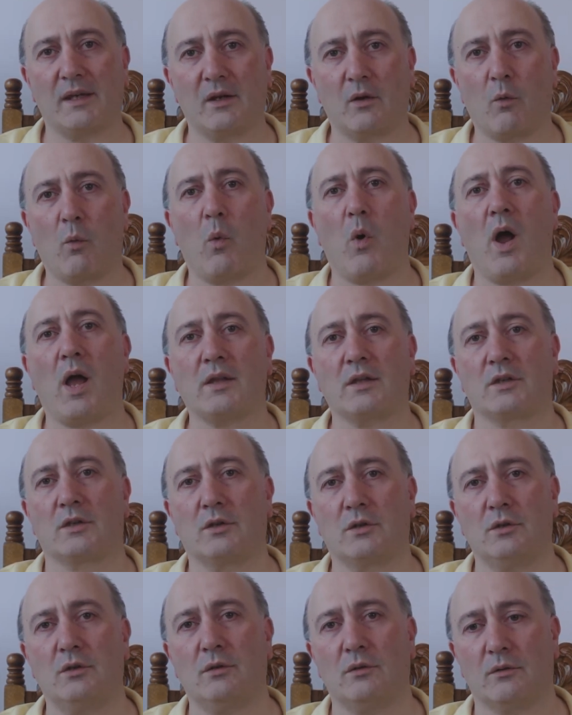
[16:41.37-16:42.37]
what
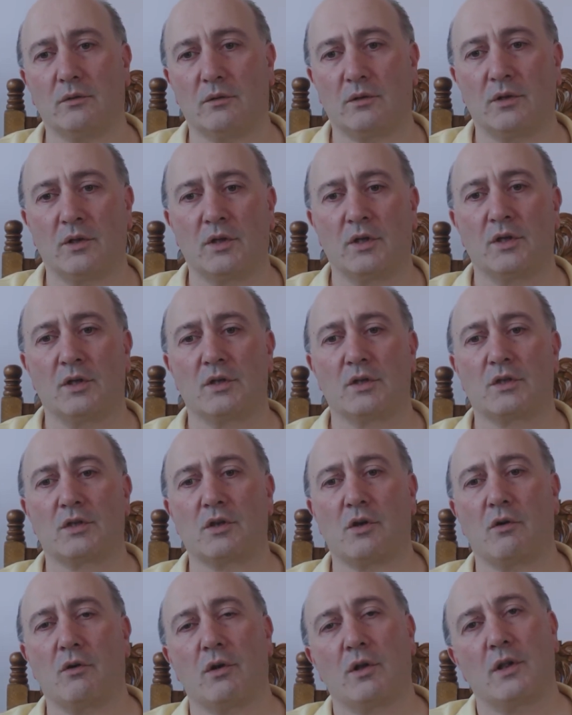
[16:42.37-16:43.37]
to do.
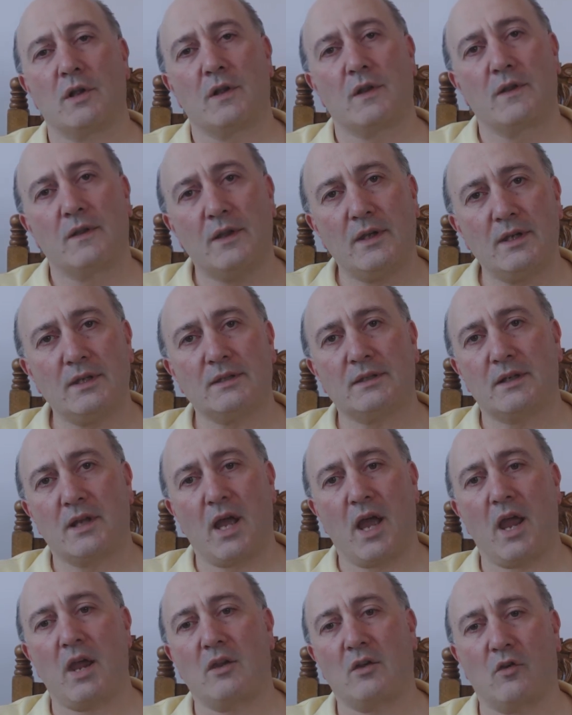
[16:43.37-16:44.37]
So this
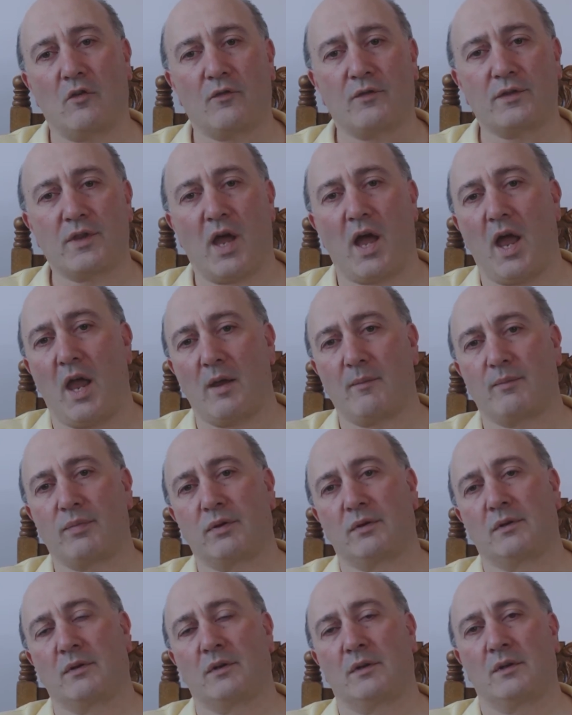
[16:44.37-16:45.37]
kind of type
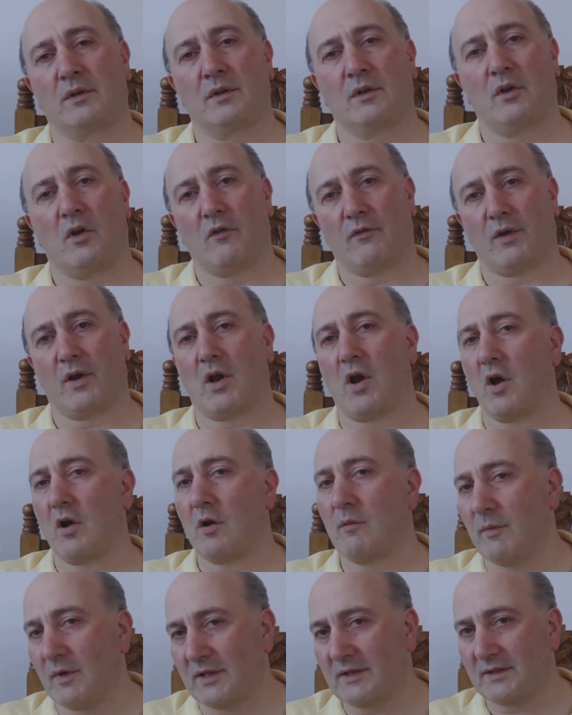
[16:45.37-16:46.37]
of
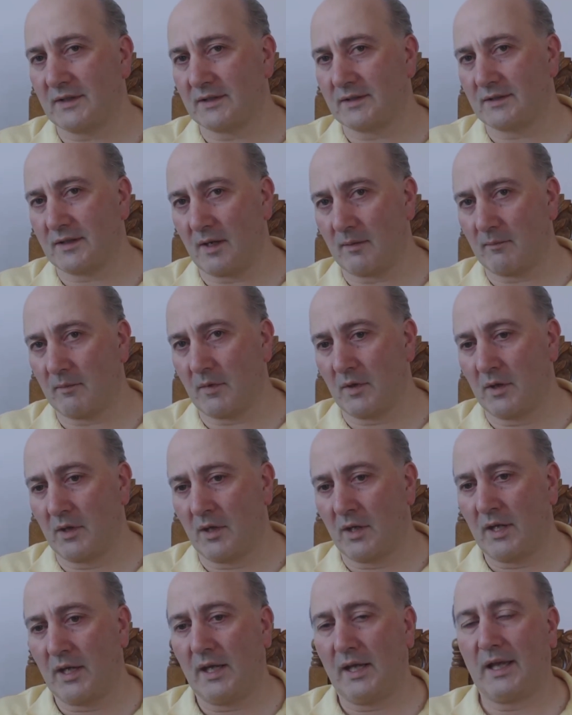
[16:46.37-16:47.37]
economic system
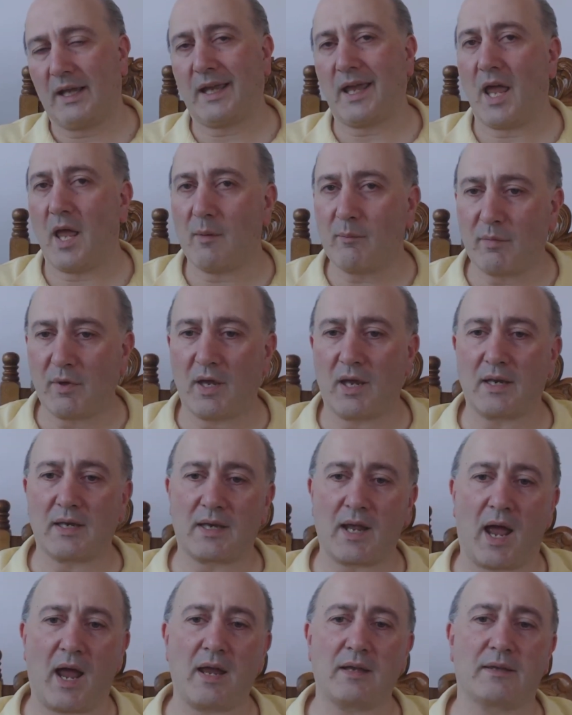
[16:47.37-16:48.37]
can be
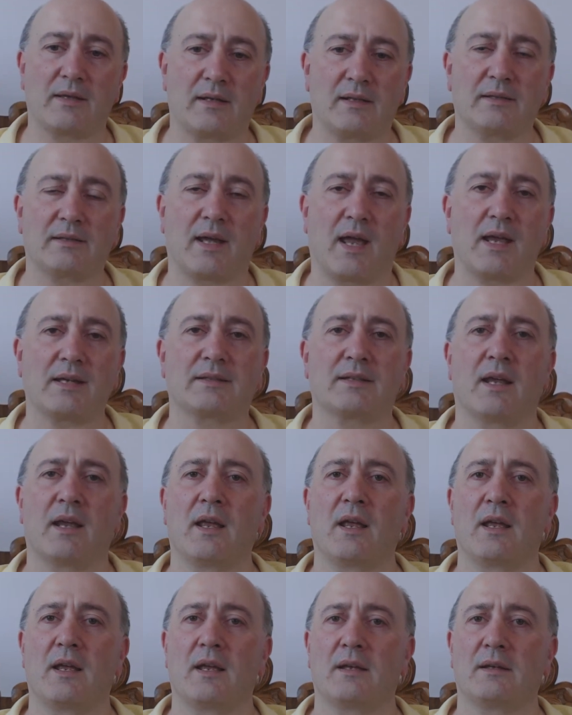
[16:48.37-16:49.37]
entitled as
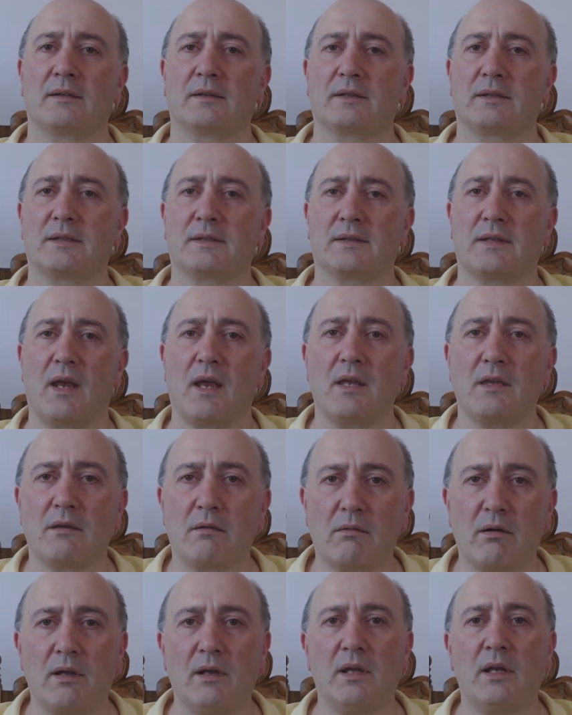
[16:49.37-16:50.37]

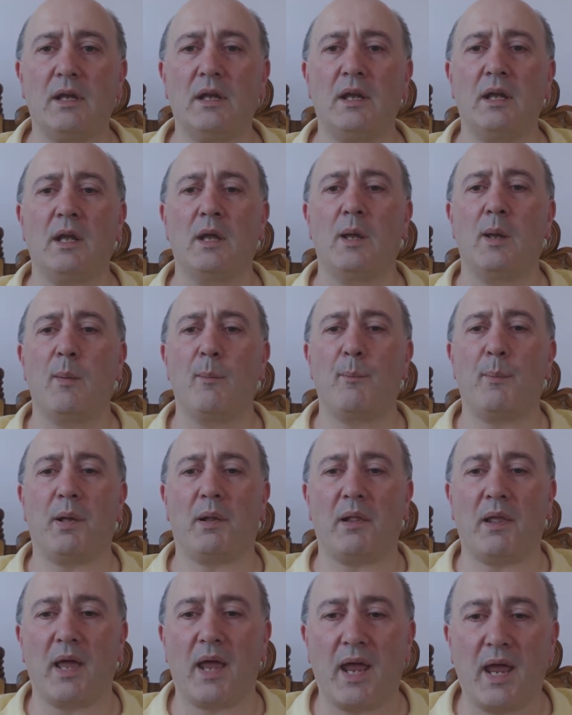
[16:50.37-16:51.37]
centrally
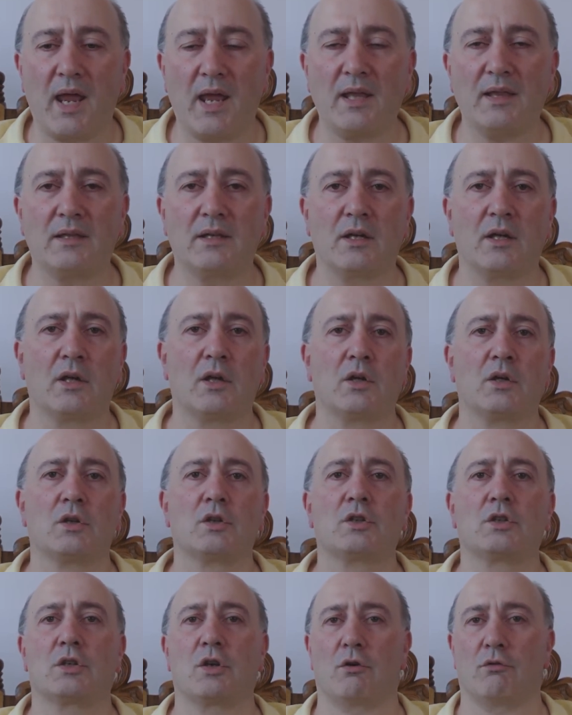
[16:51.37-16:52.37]
planned
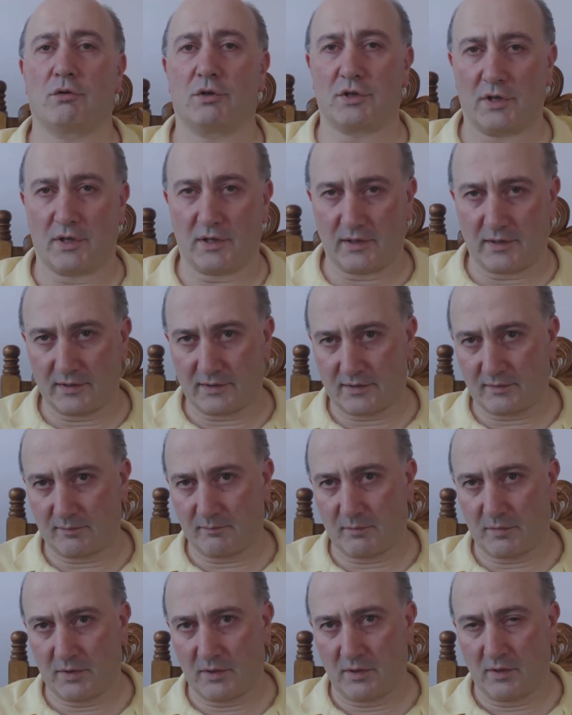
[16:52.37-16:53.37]
socialism.